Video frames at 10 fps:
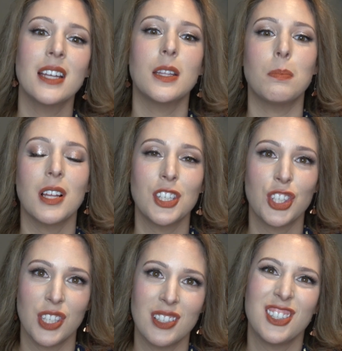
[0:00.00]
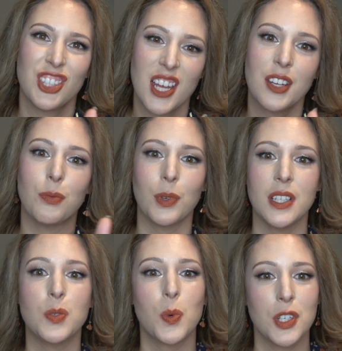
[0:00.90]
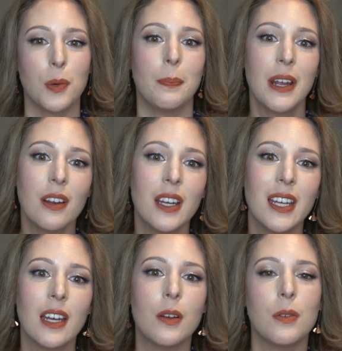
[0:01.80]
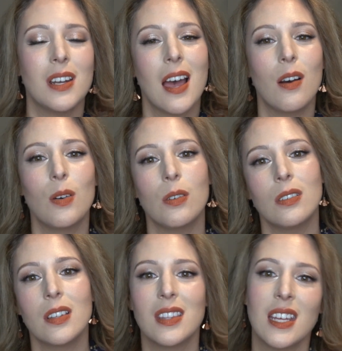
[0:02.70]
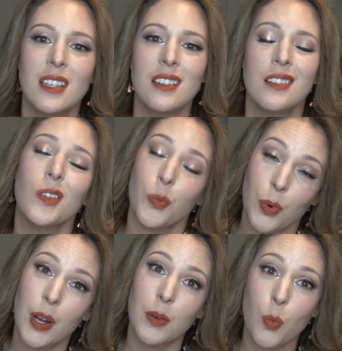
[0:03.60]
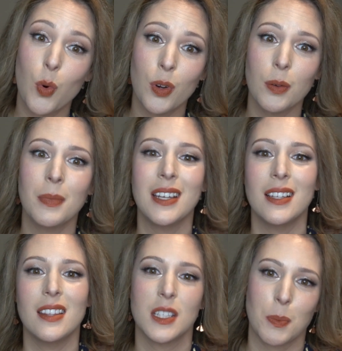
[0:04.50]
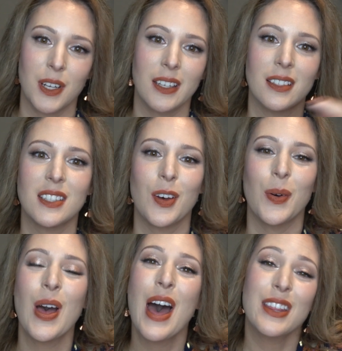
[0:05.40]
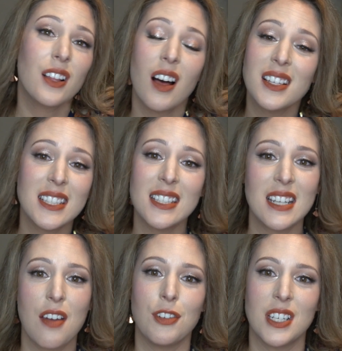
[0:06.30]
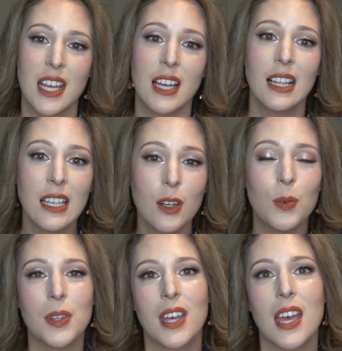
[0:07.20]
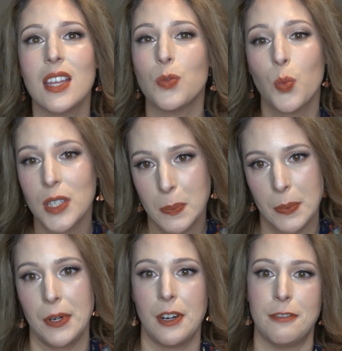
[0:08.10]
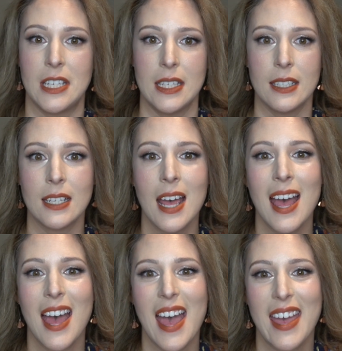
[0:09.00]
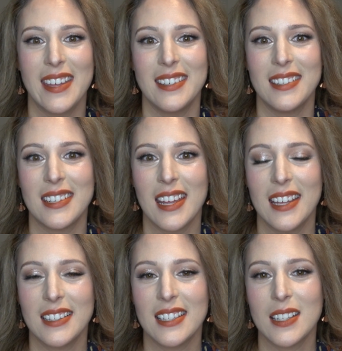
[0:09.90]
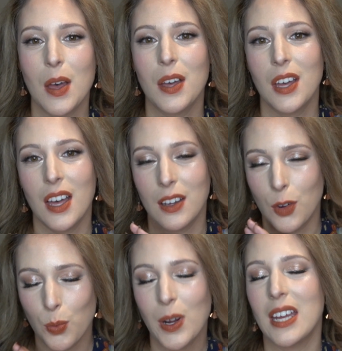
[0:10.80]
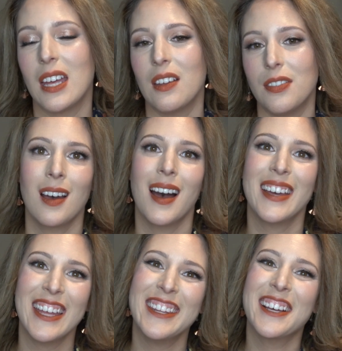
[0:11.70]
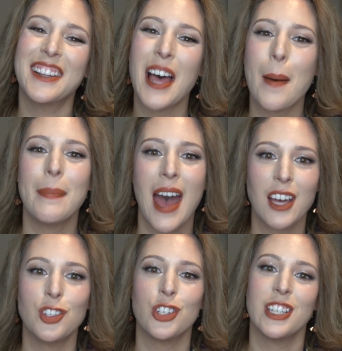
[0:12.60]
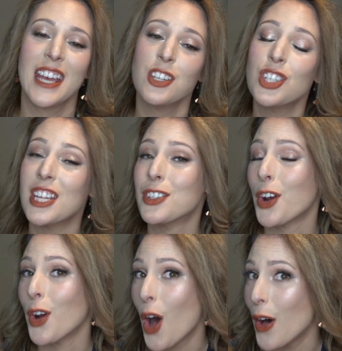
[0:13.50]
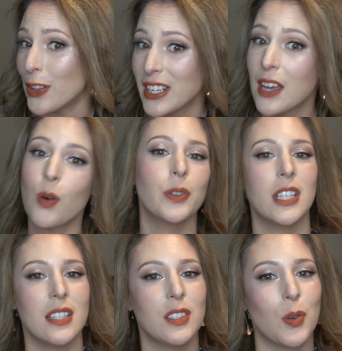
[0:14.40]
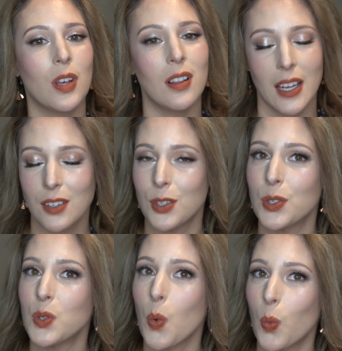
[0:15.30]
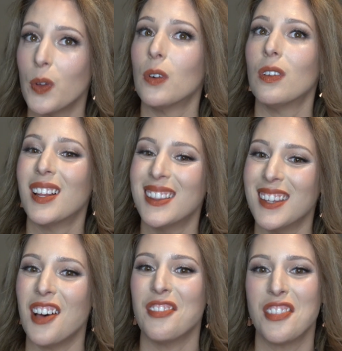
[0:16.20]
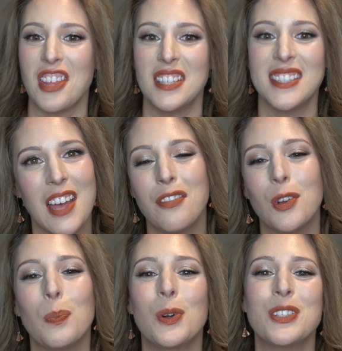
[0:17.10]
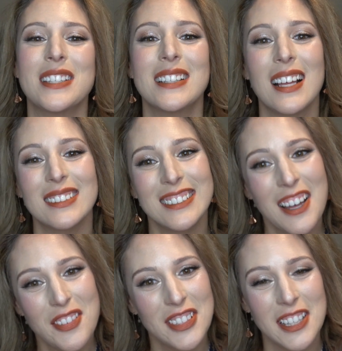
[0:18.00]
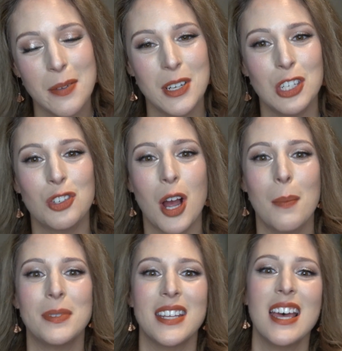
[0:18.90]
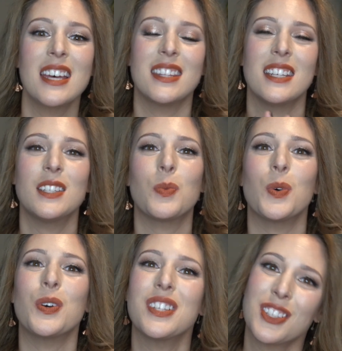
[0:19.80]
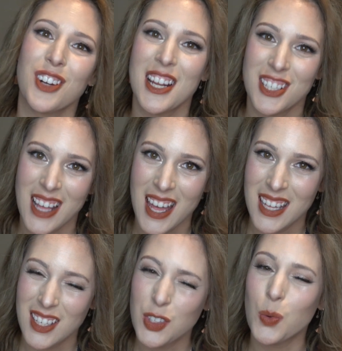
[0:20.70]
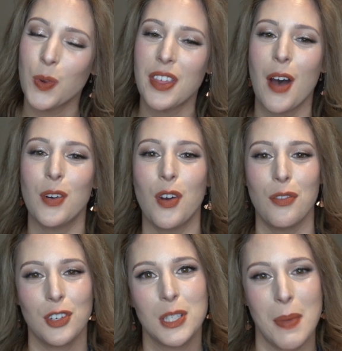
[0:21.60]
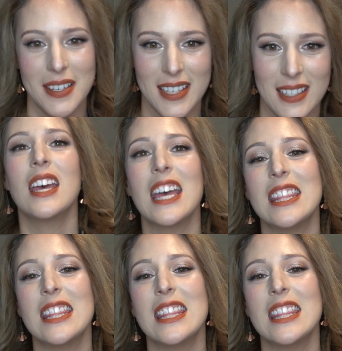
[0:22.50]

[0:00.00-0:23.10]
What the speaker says: The blush shade reads Winter Berry, now then Red Warm in the spring. So the gloss is an everyday clear with a whisper of tint, and it's a great gift. Again, the collab packaging and shades are holiday only, so collectors will love this. If your person loves limited drops, this will scratch that itch without overspending.